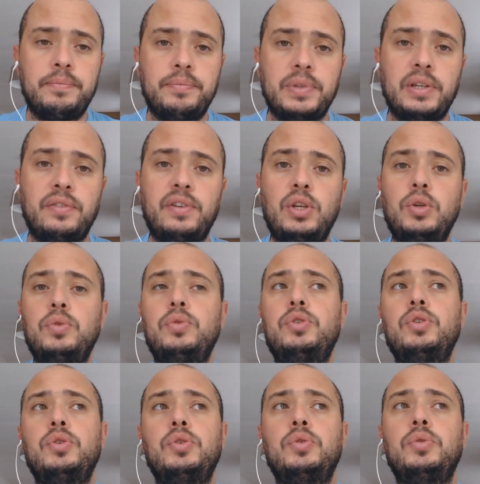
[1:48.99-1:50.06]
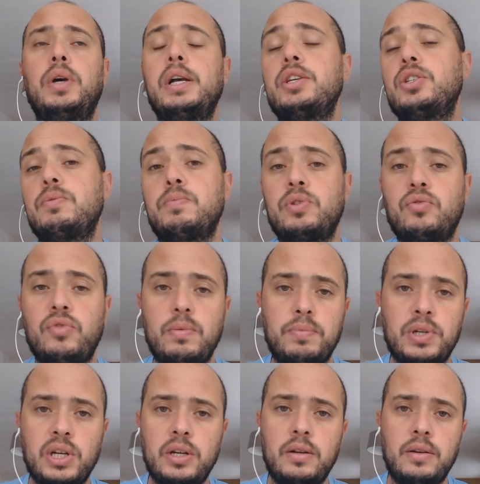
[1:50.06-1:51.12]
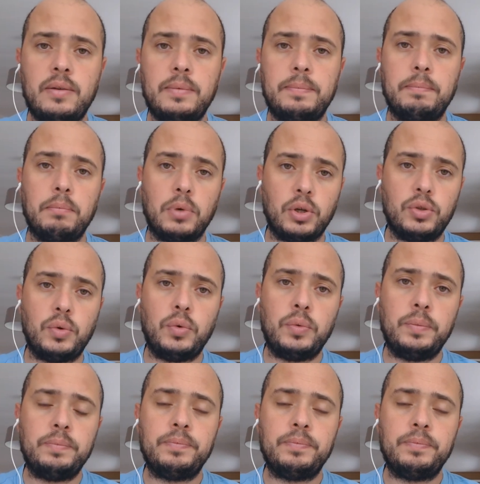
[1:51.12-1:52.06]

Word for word: if you do a subscription model,